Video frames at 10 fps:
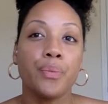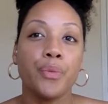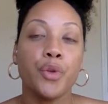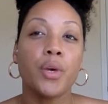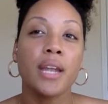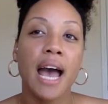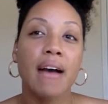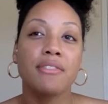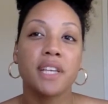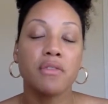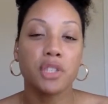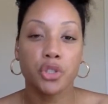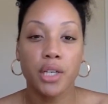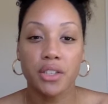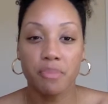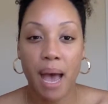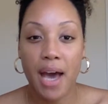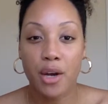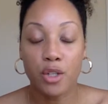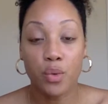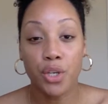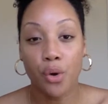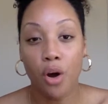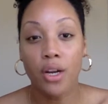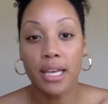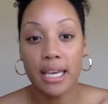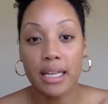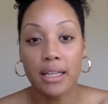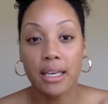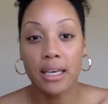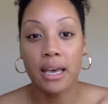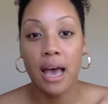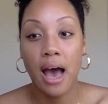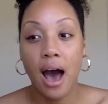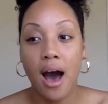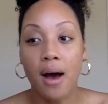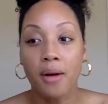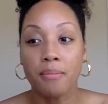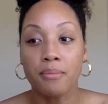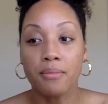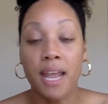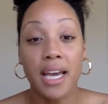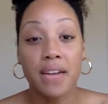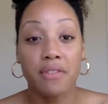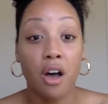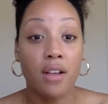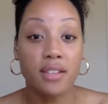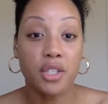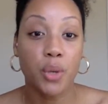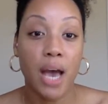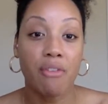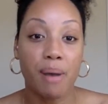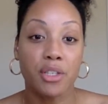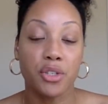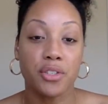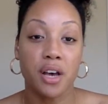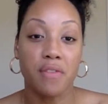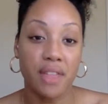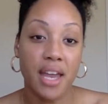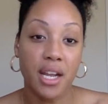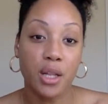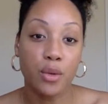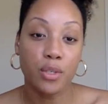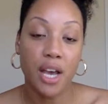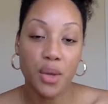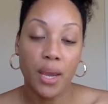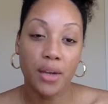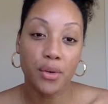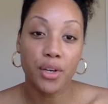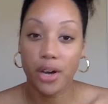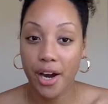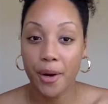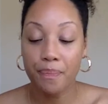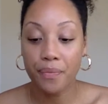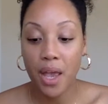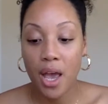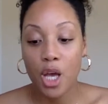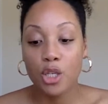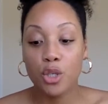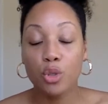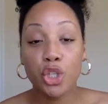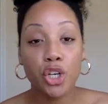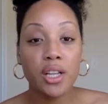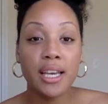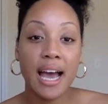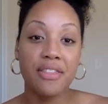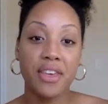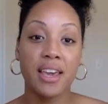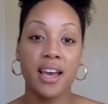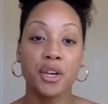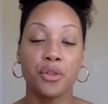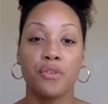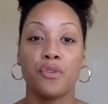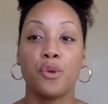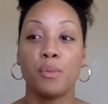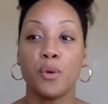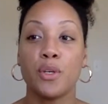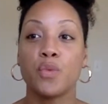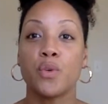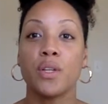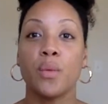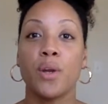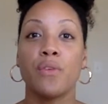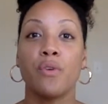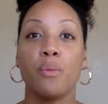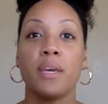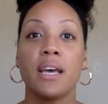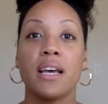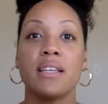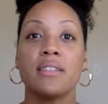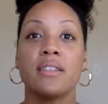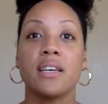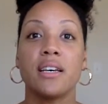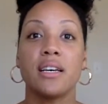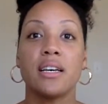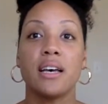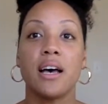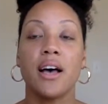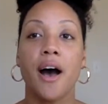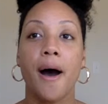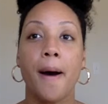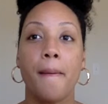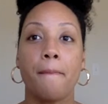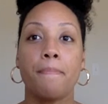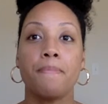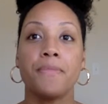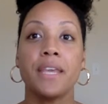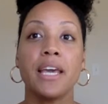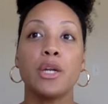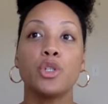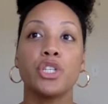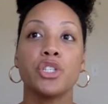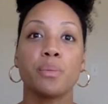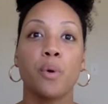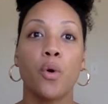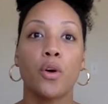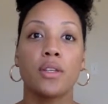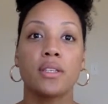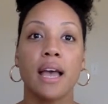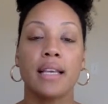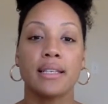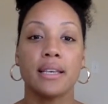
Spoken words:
you can have self-destructive patterns when you aren't healing negative thoughts that you have about yourself. And that includes how you handle your hair. So journaling, I think, under the full moon is really wonderful because the energy supports like